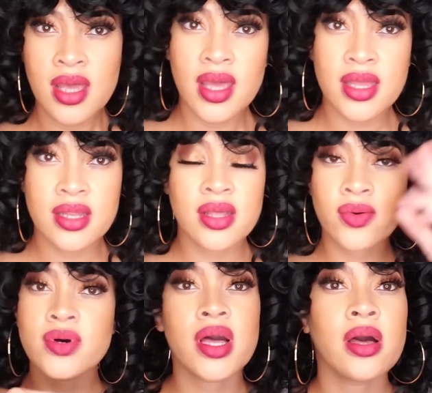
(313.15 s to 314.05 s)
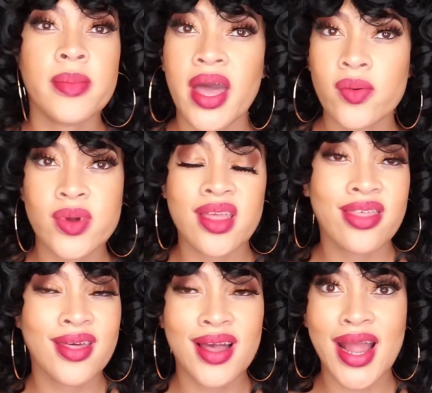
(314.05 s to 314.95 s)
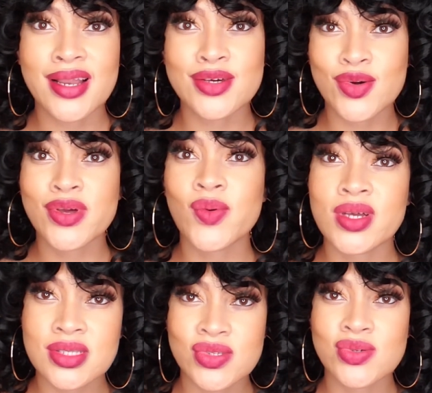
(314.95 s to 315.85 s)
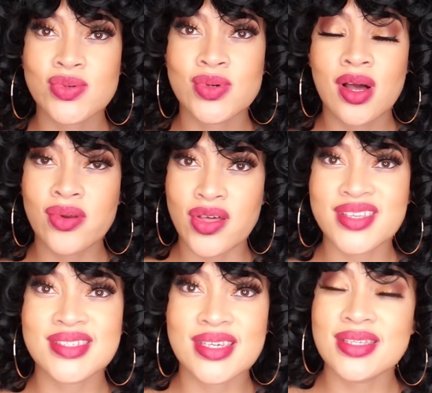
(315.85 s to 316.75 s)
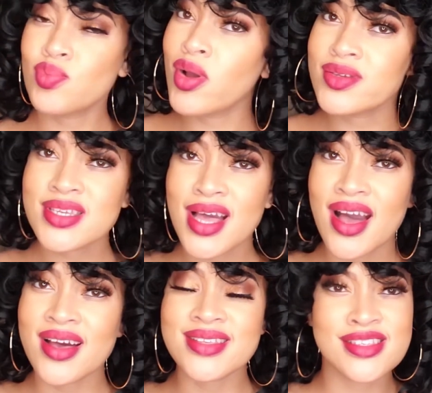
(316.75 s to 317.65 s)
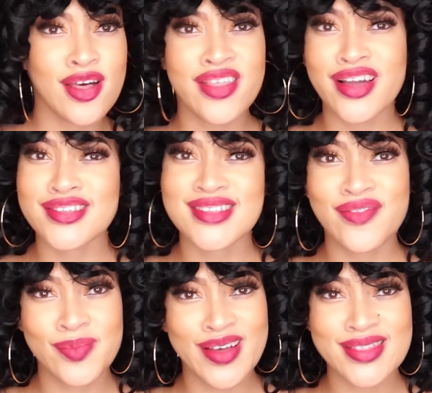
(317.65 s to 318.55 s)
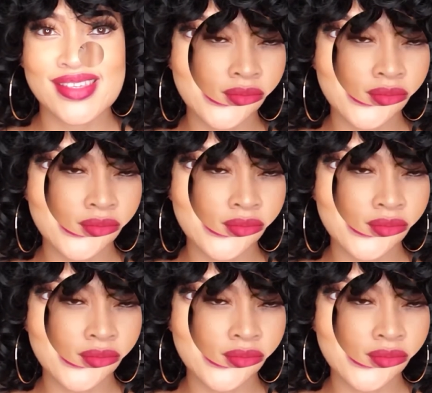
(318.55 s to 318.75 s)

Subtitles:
and we'll come back with a little quick 1-2 on all the deets, pros and cons, and all that good stuff about this